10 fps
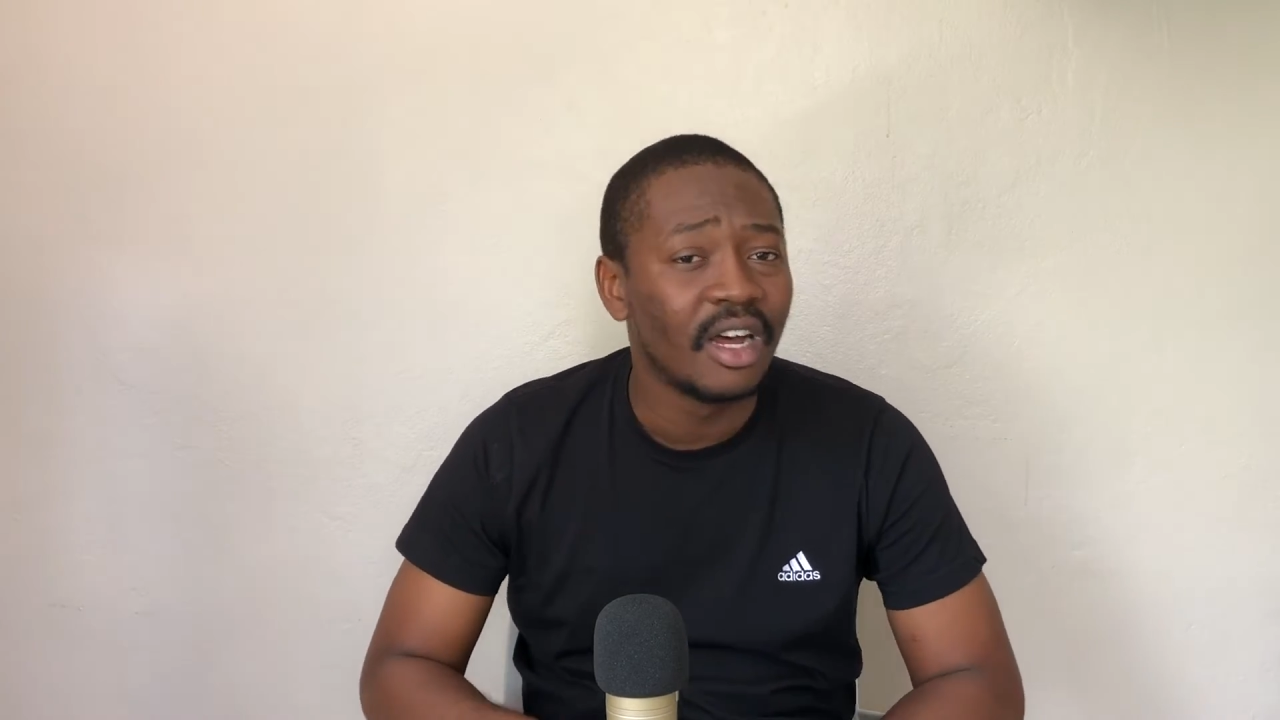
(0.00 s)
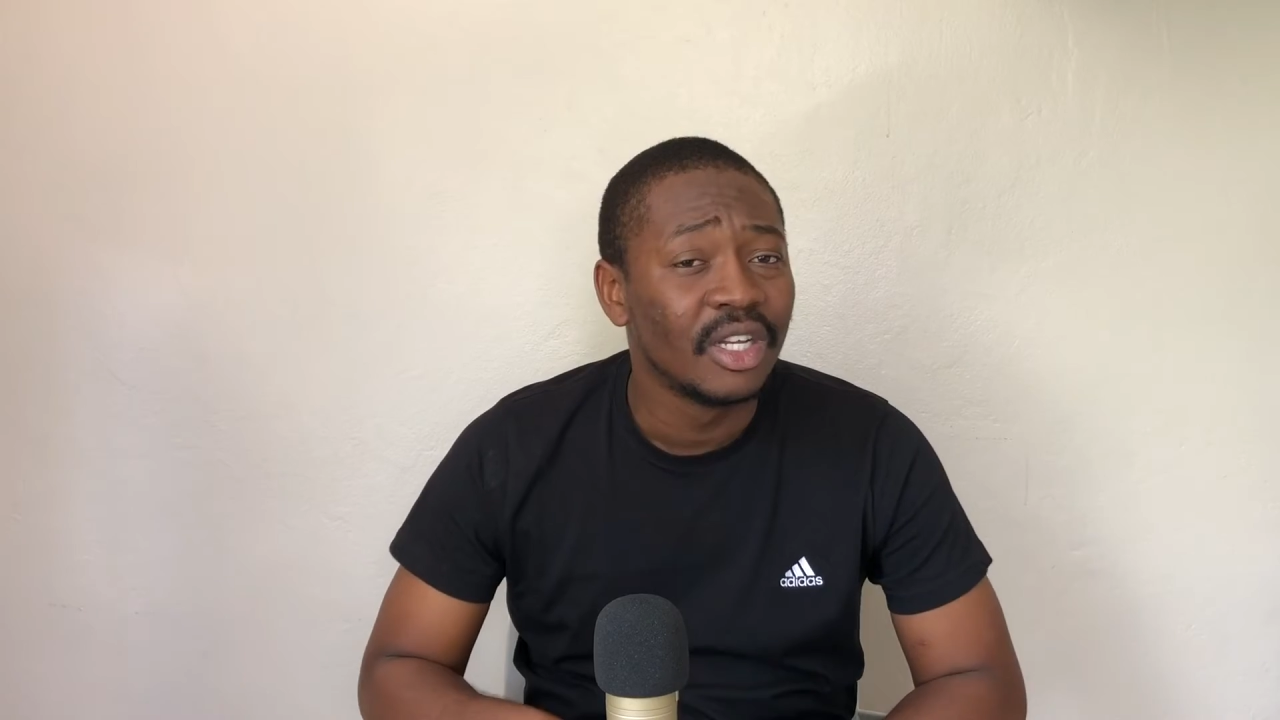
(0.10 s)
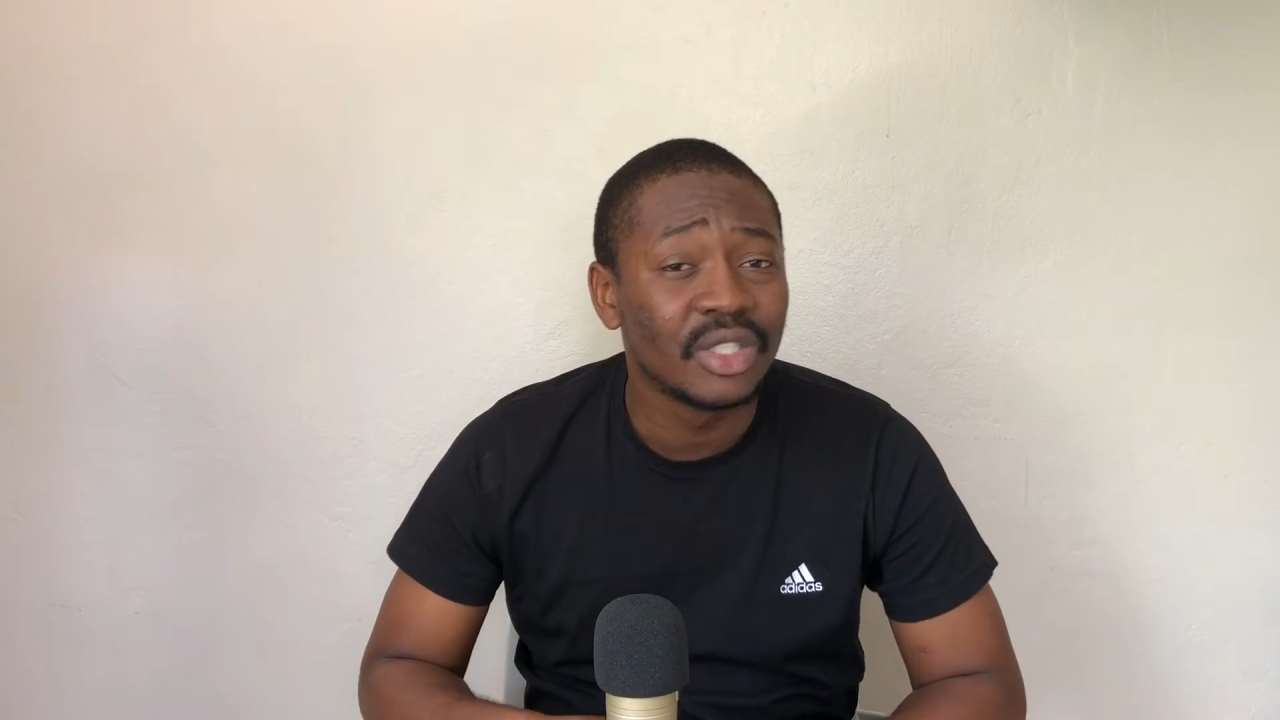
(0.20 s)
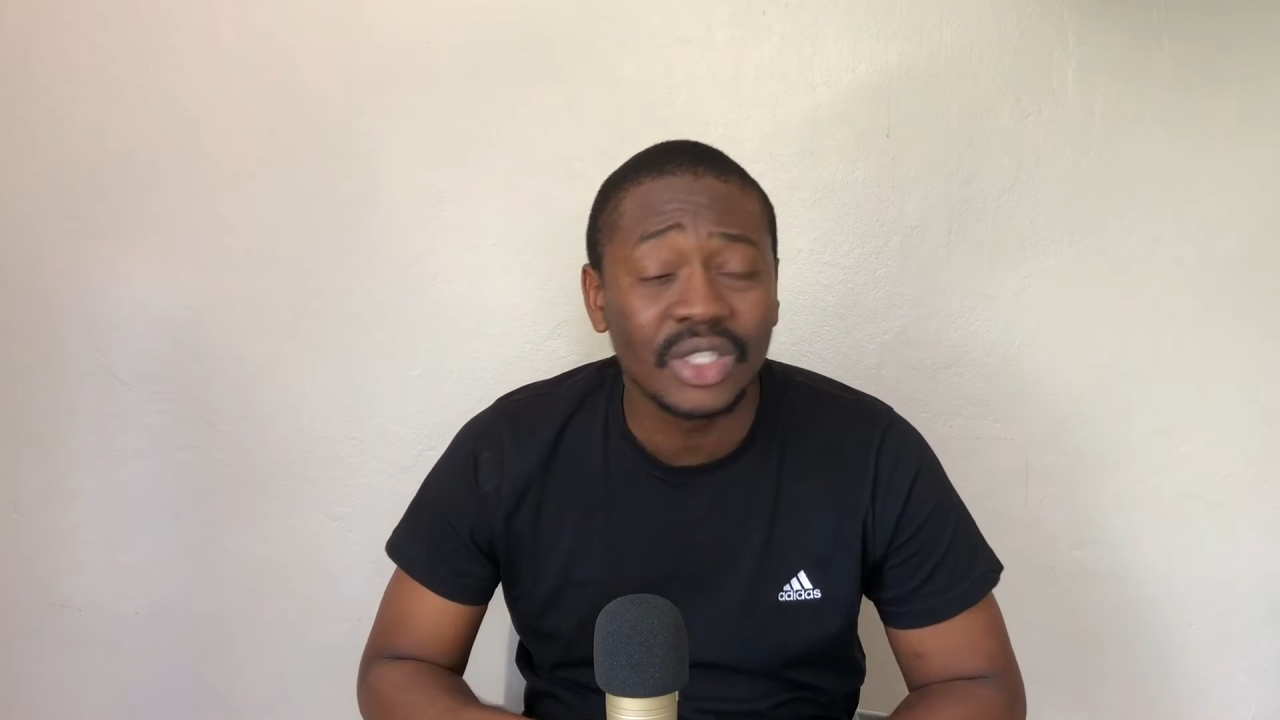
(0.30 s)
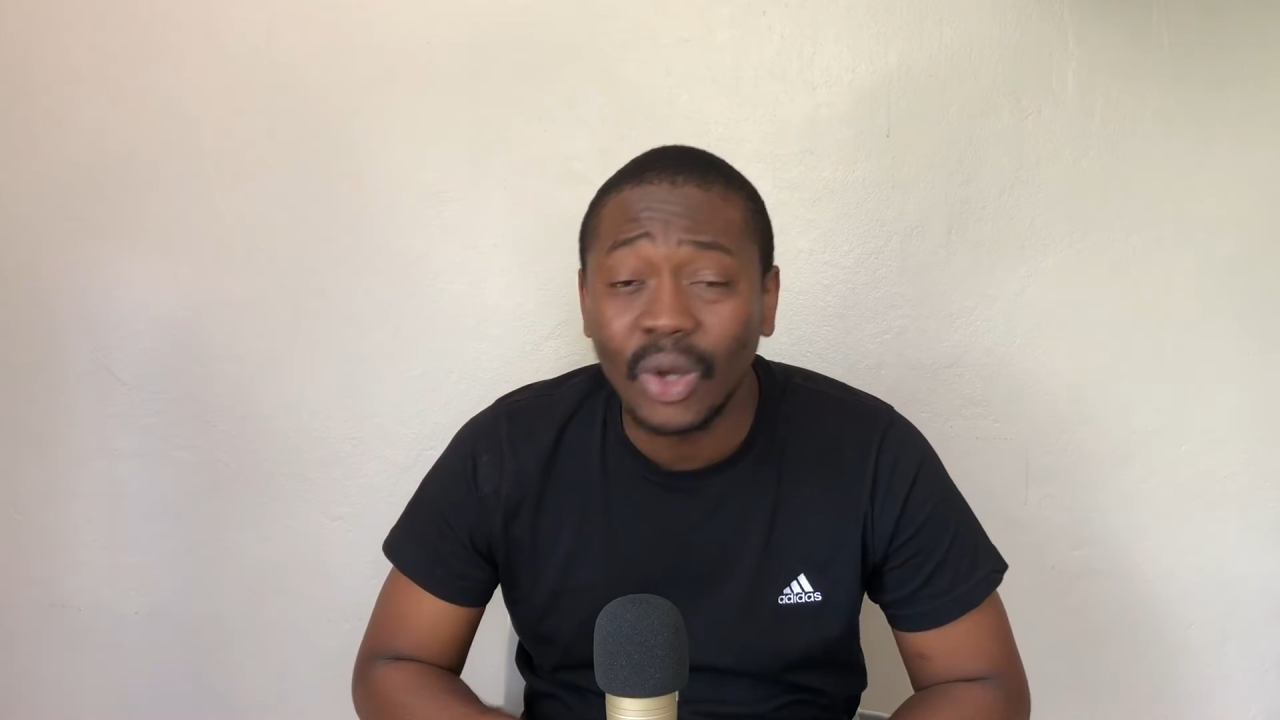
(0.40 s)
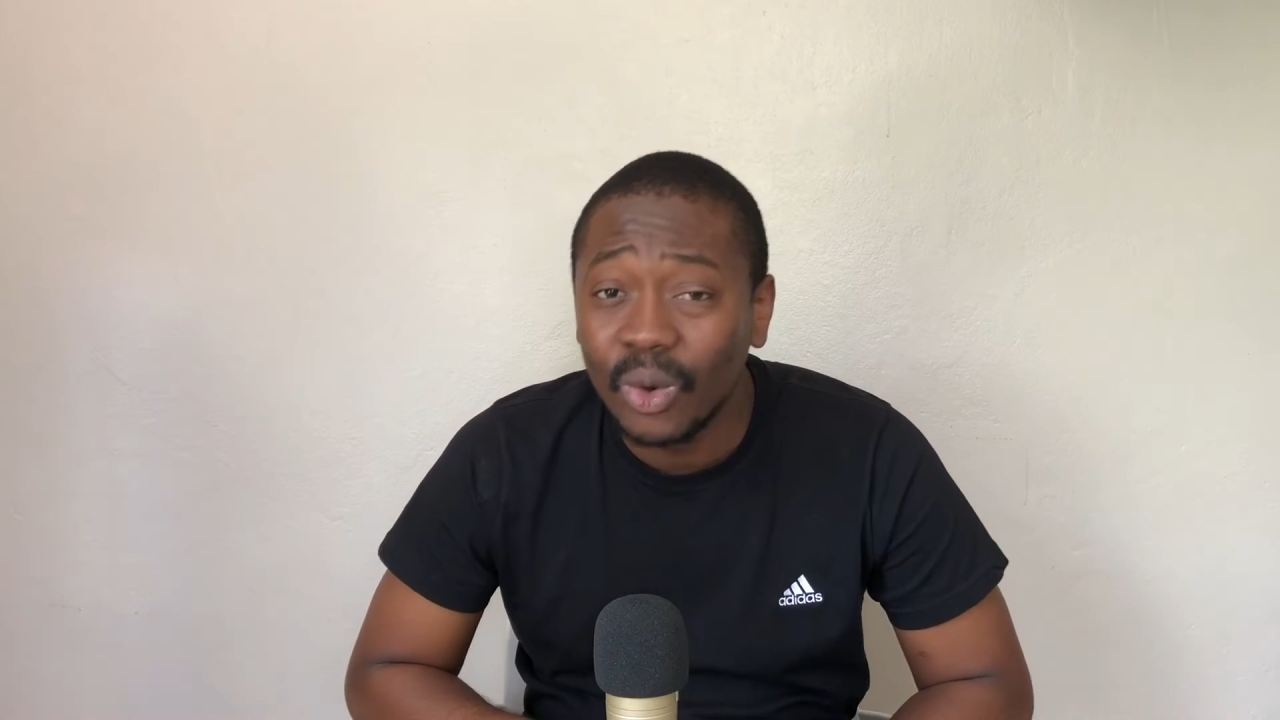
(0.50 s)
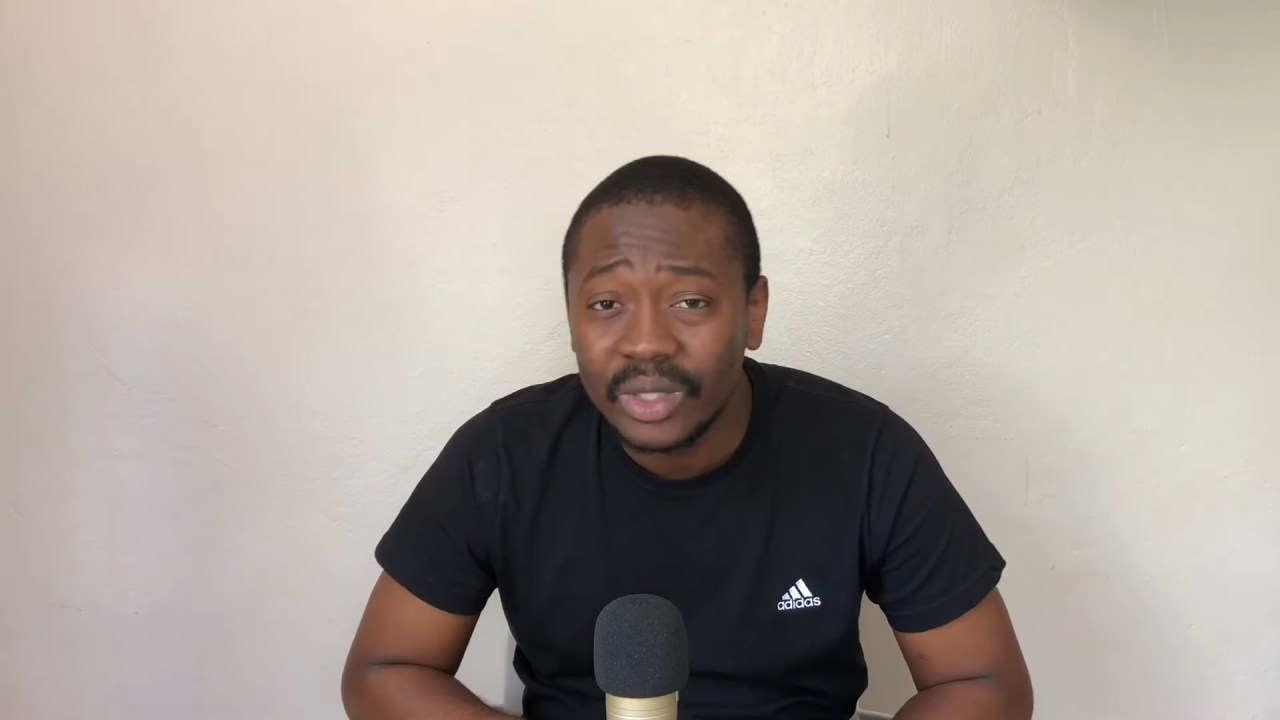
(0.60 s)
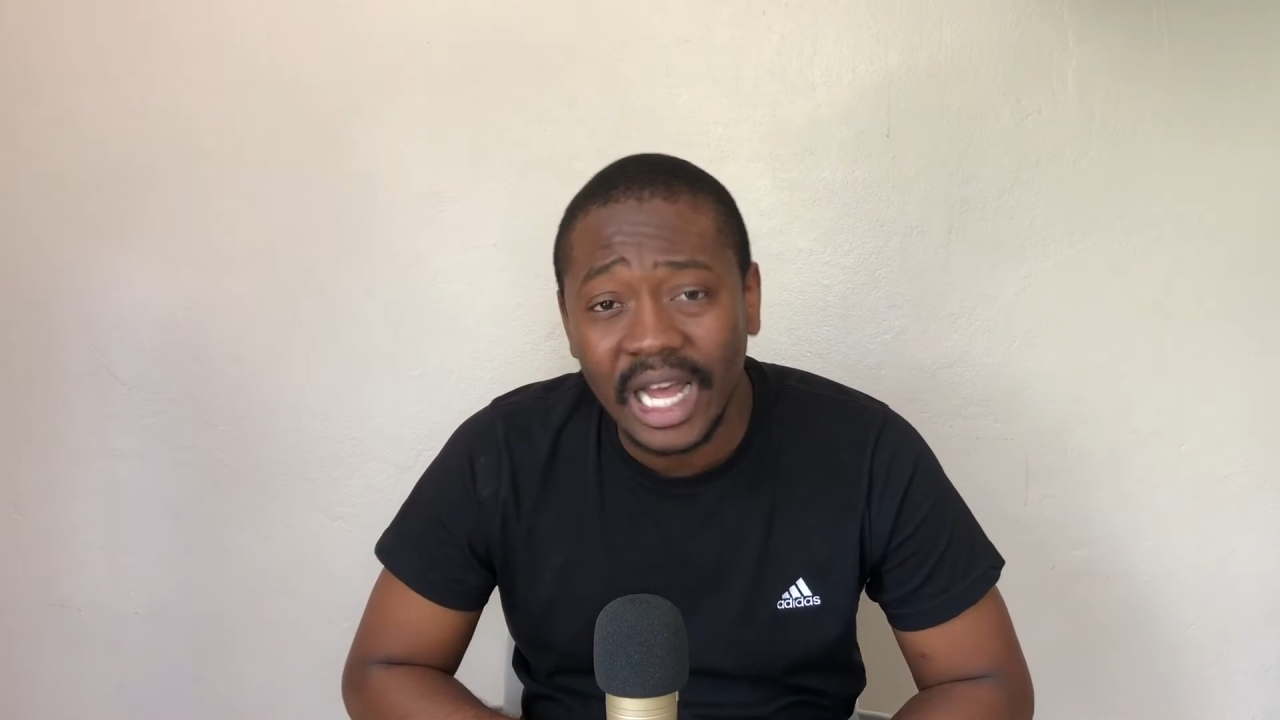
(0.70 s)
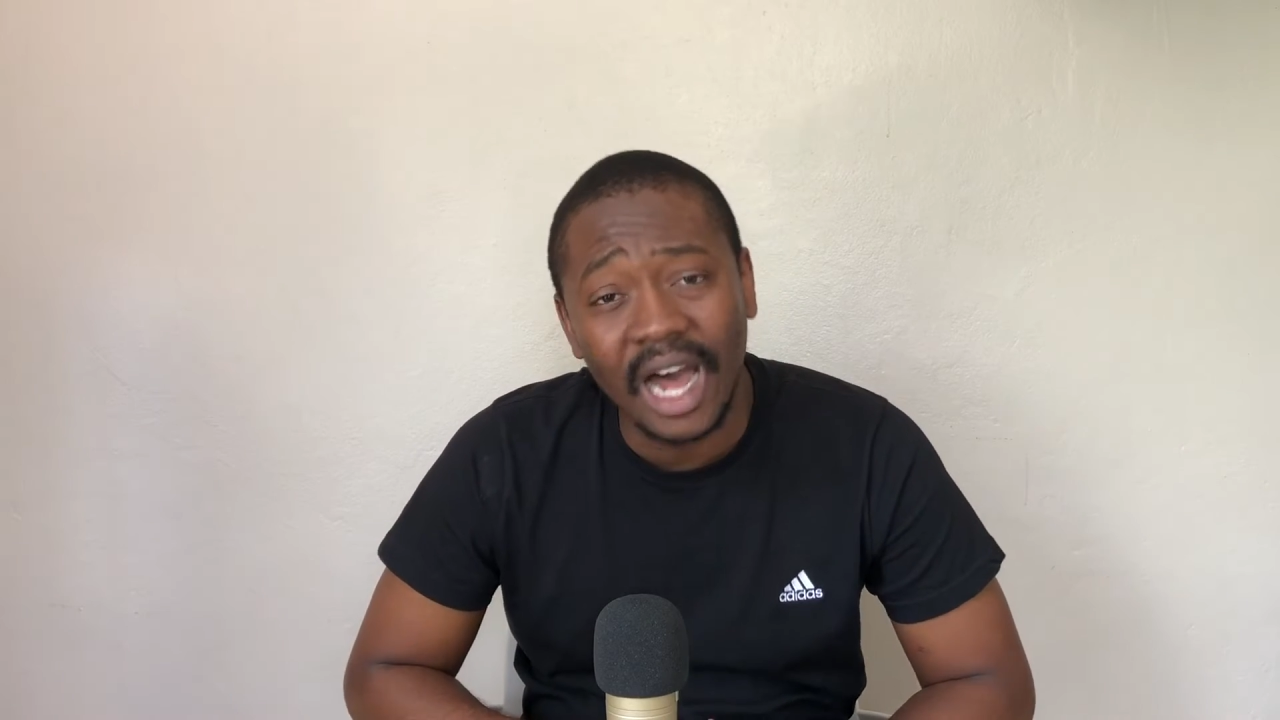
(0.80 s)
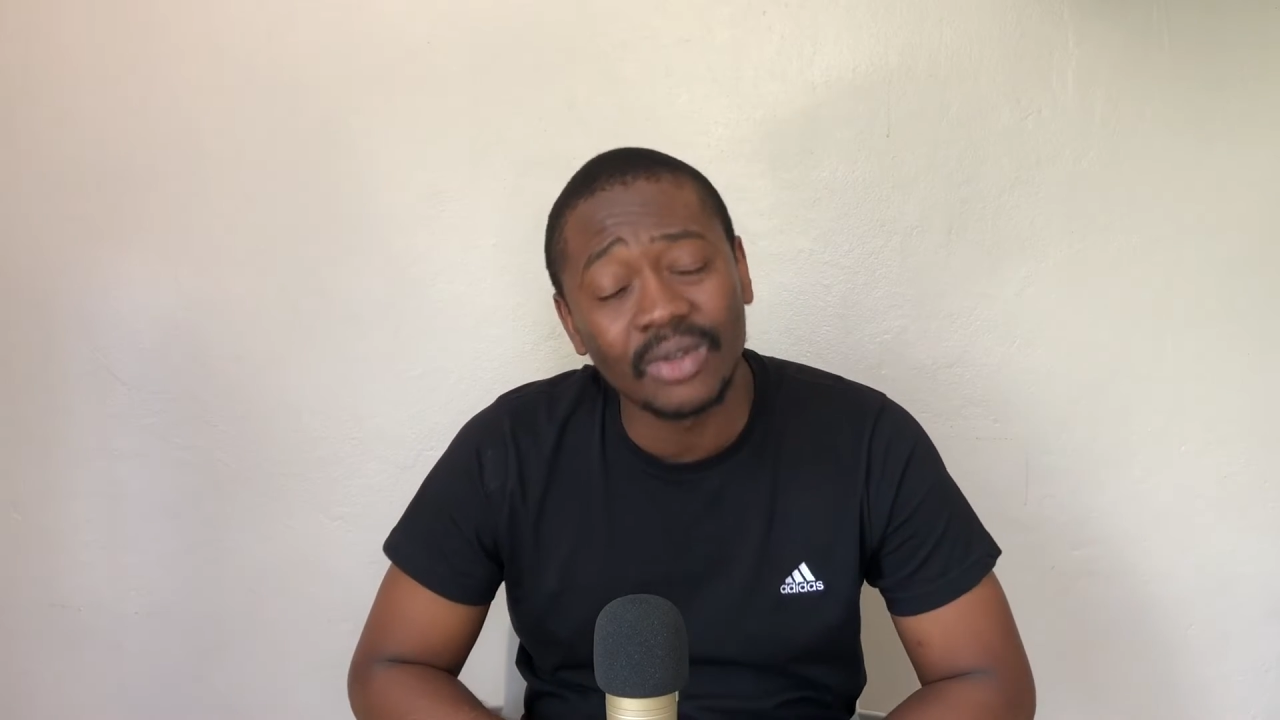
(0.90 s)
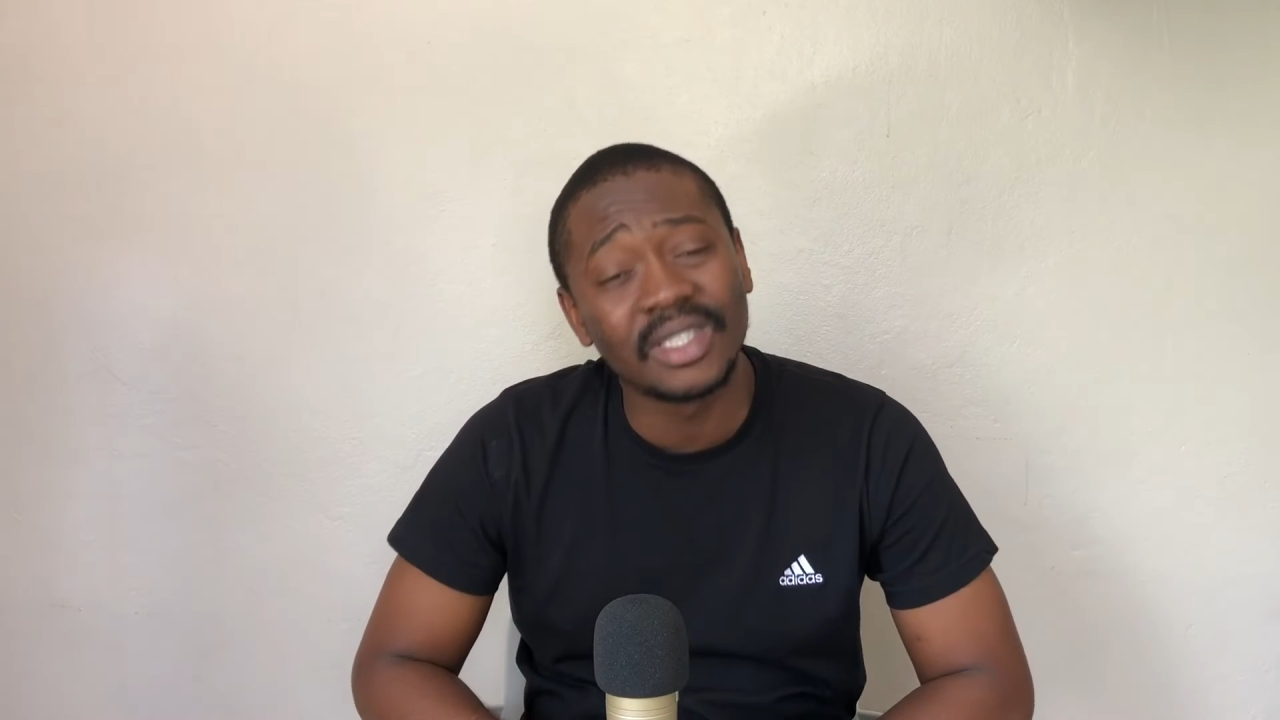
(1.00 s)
sold out